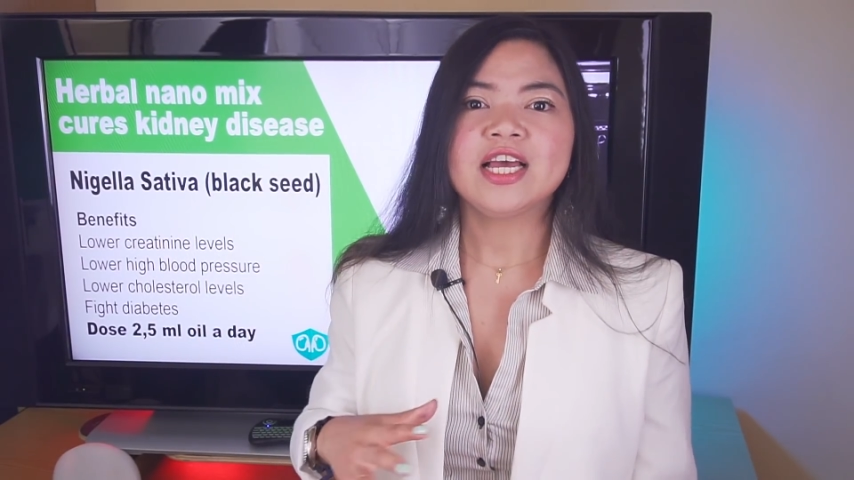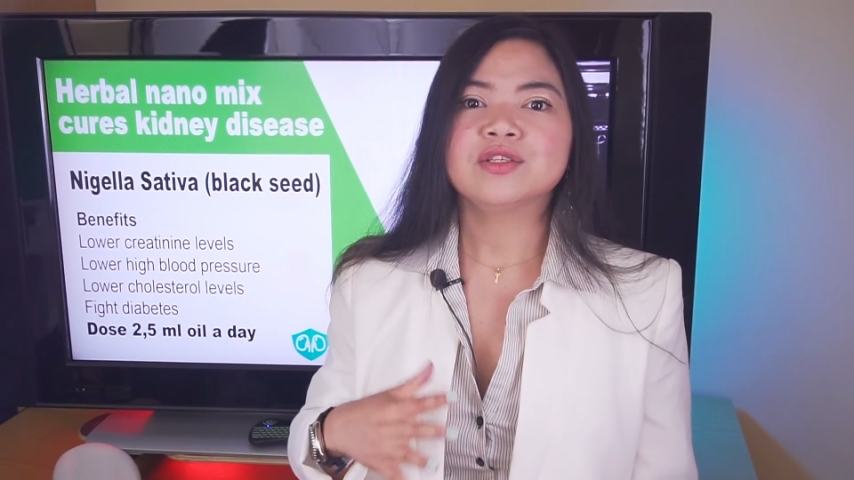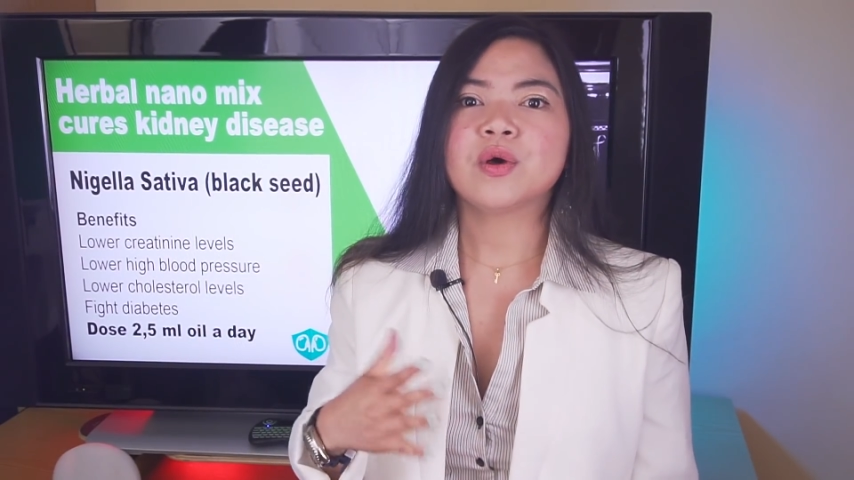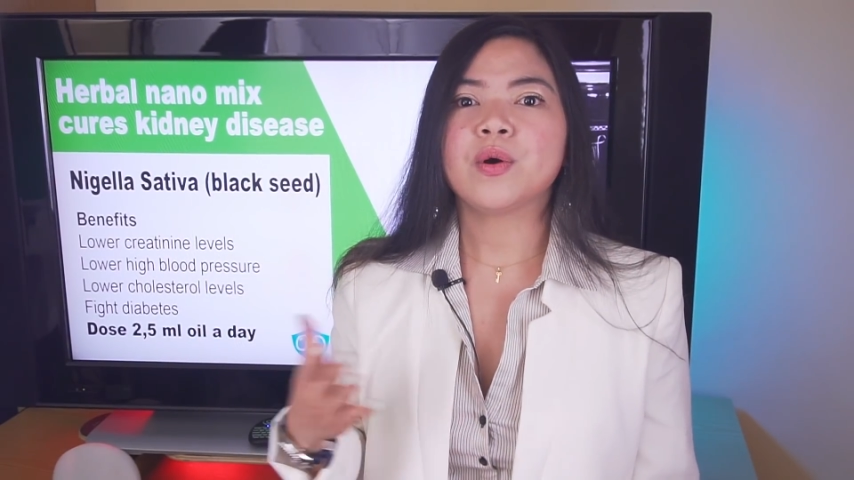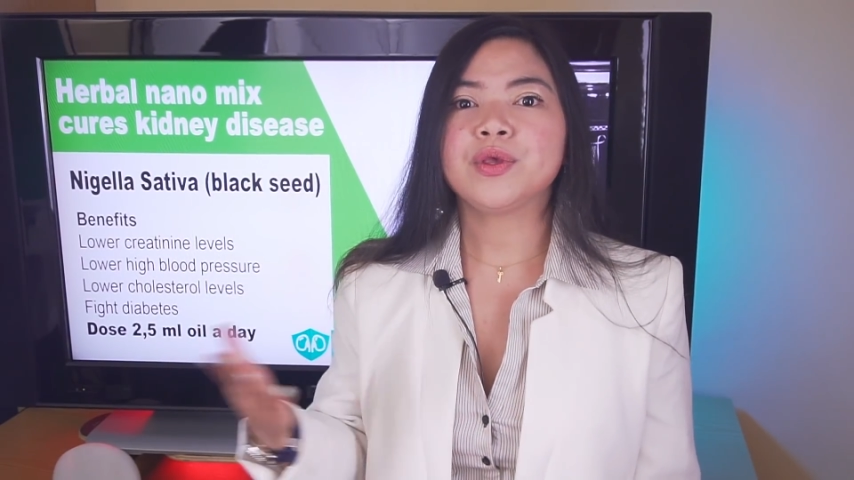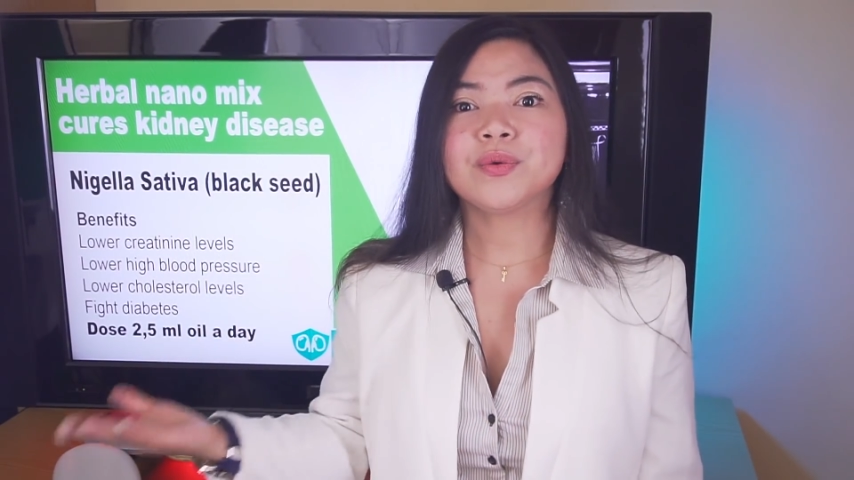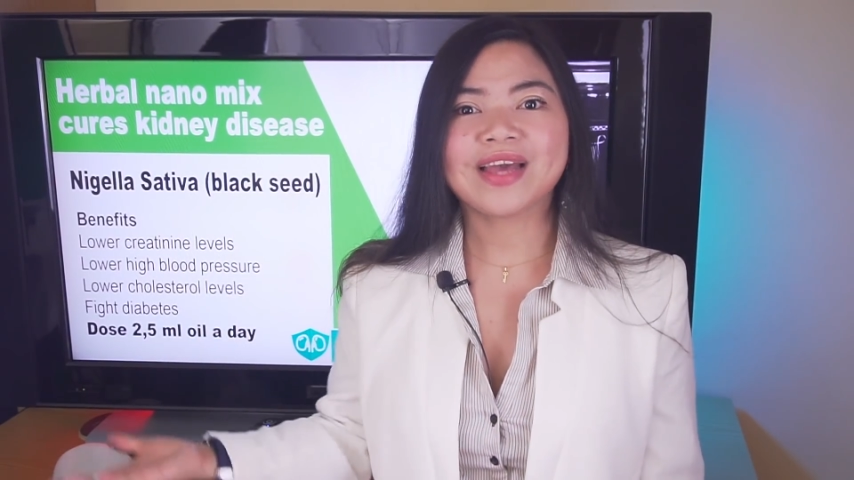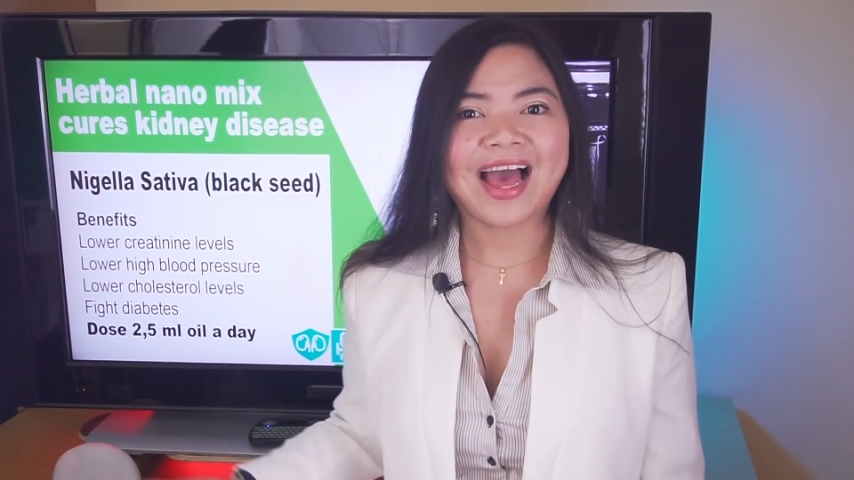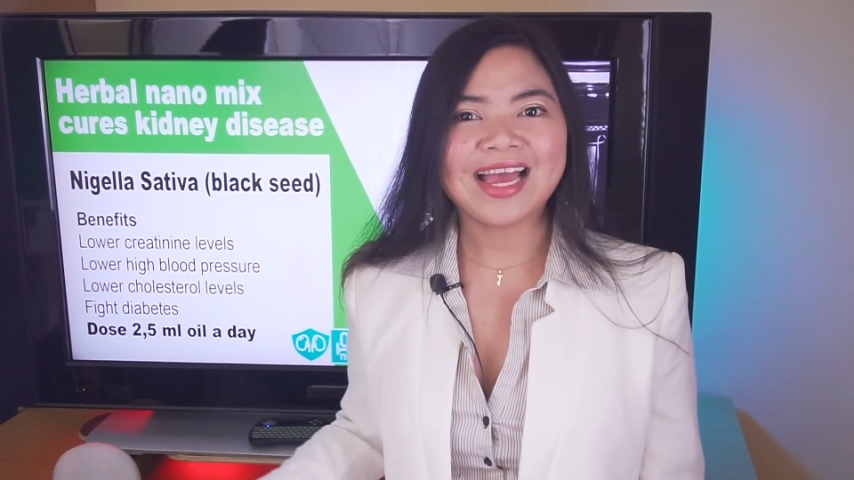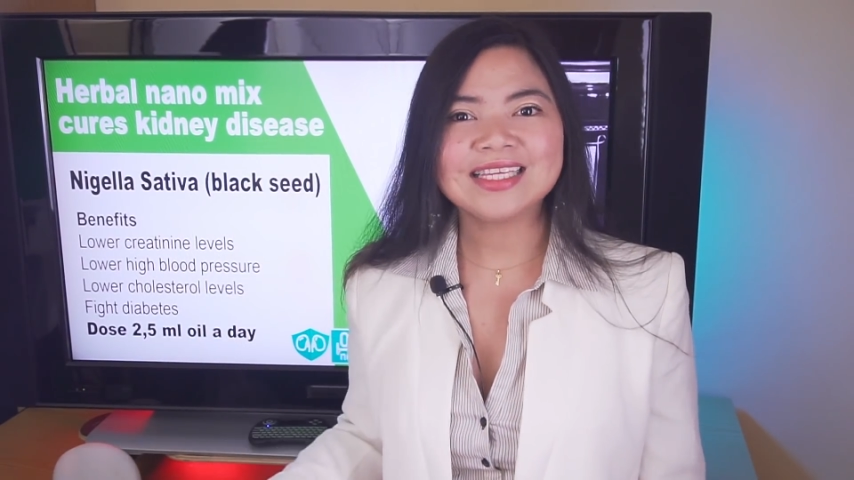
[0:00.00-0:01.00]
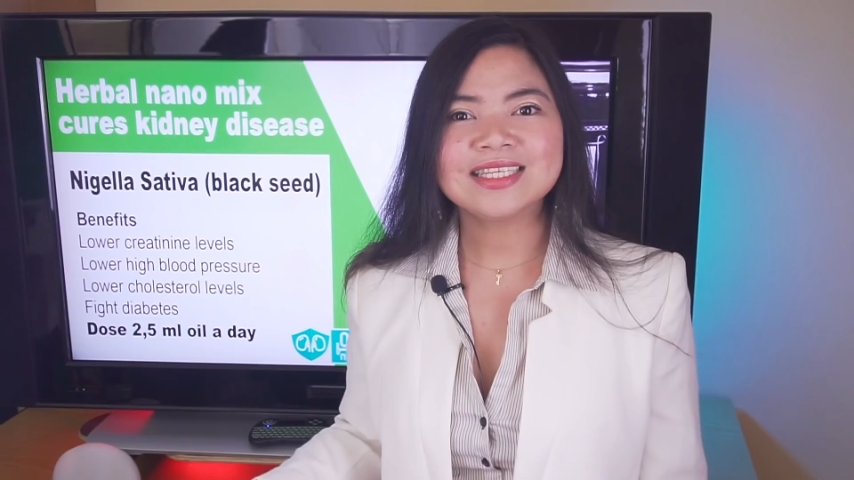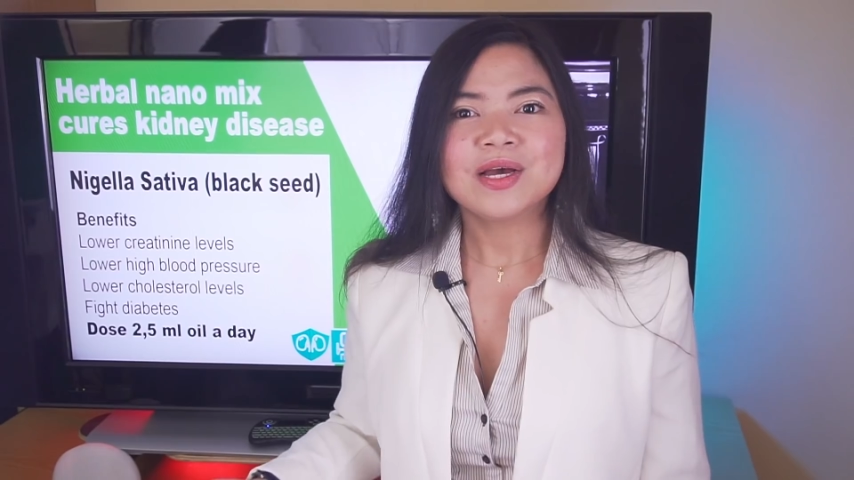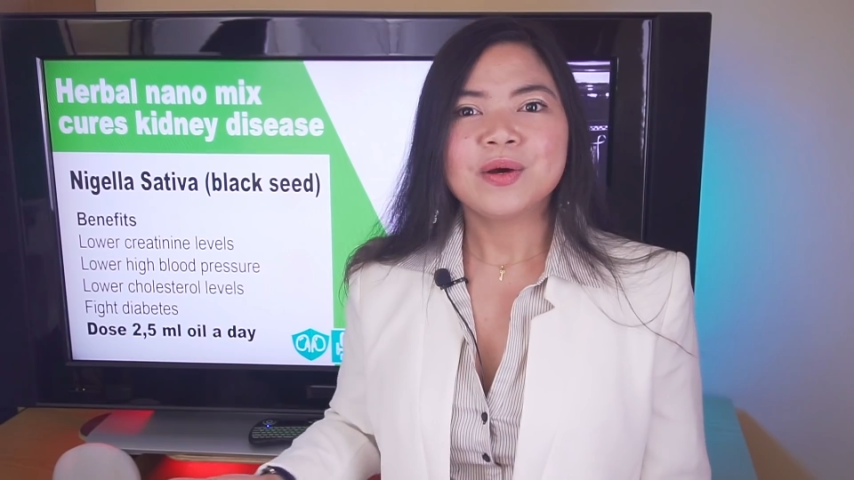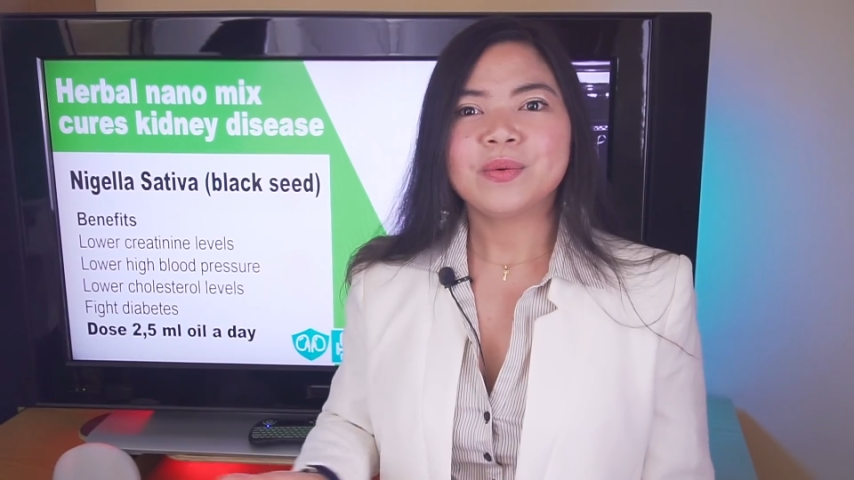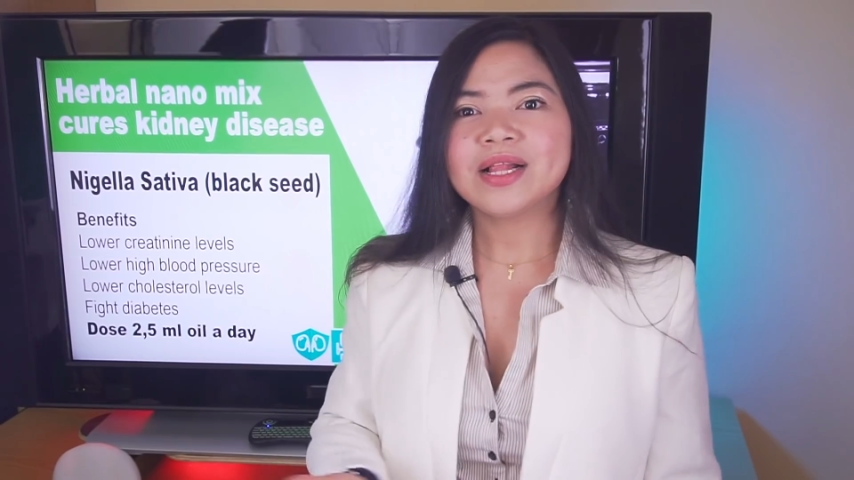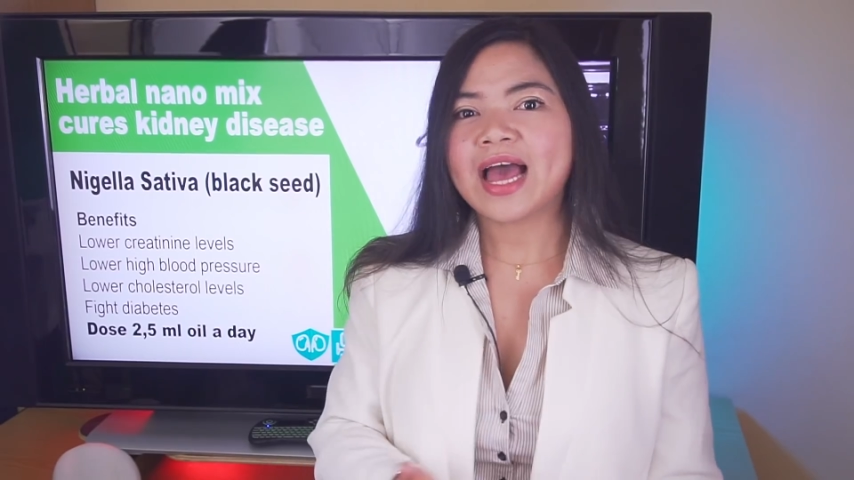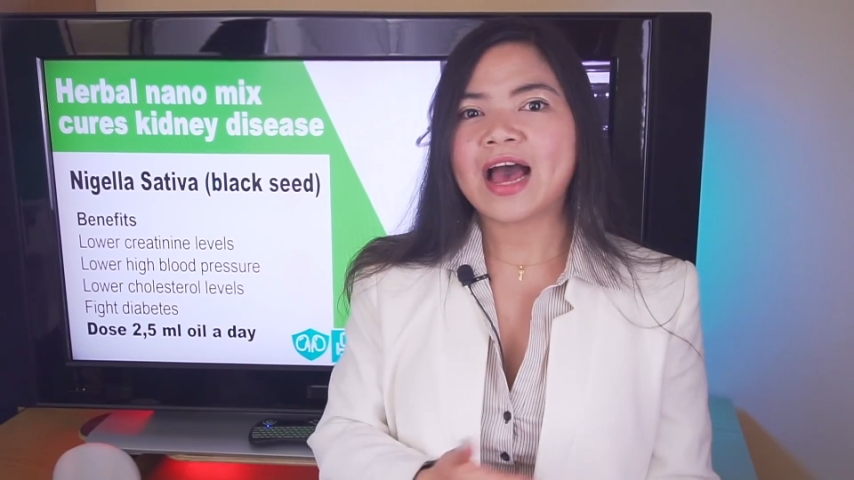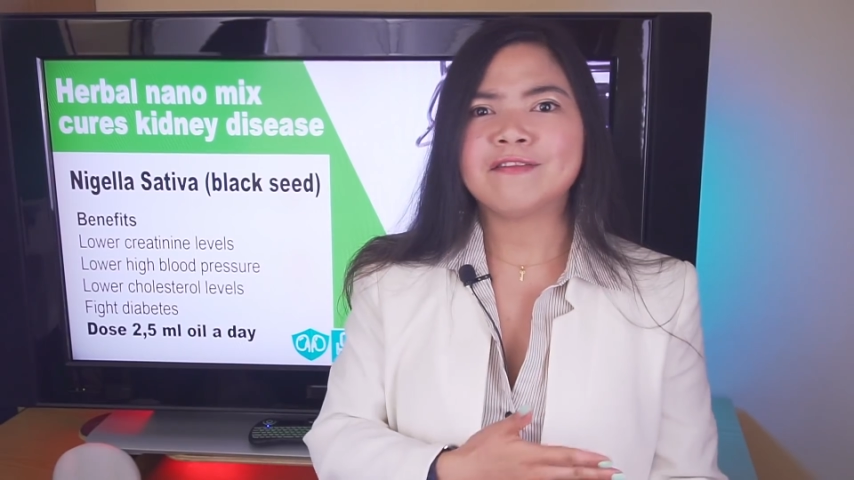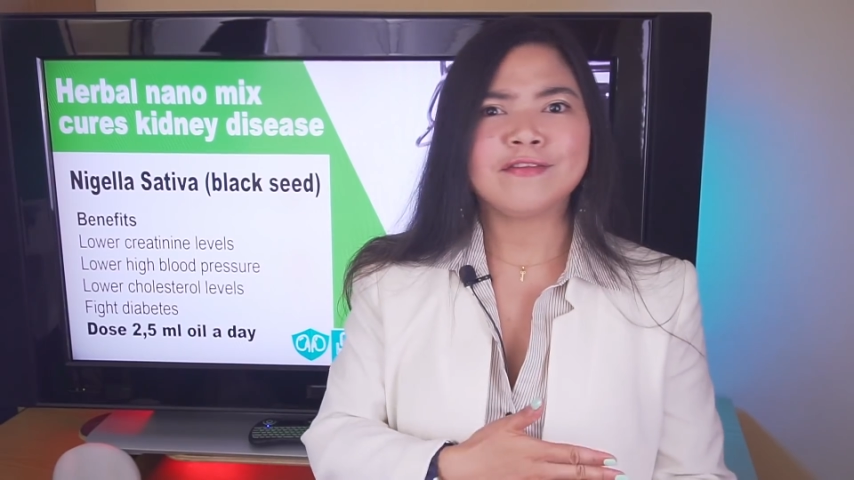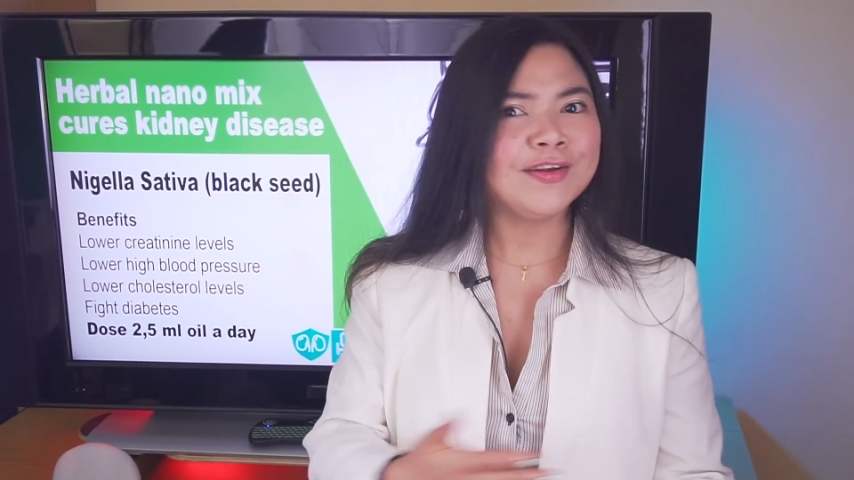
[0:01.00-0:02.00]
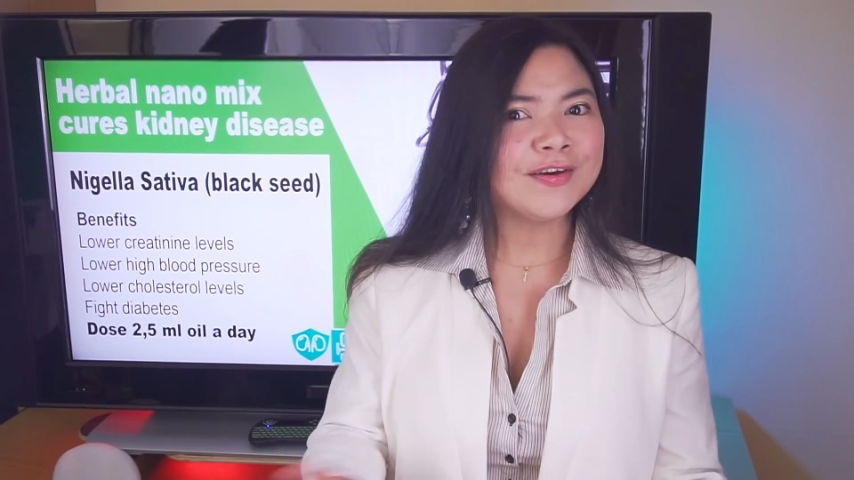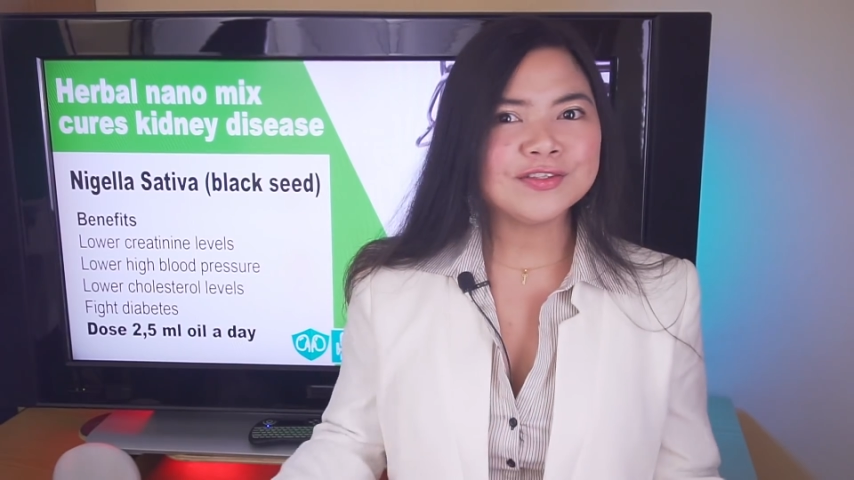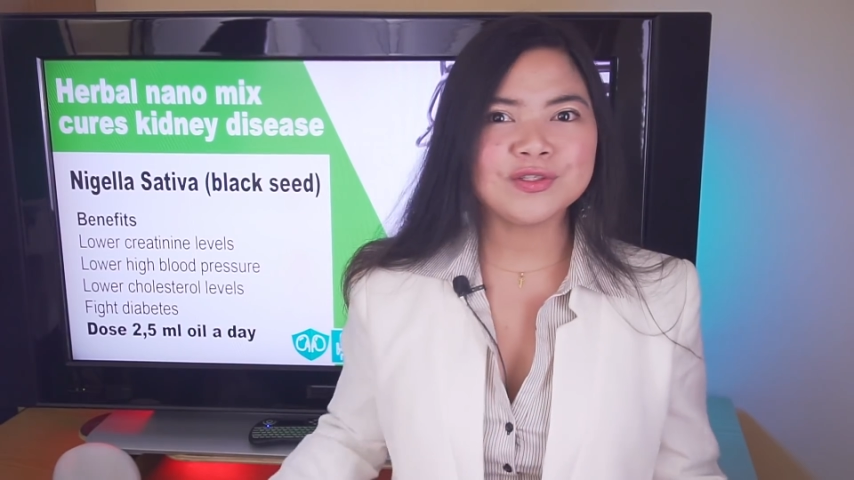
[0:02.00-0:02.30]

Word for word: so you guys will have no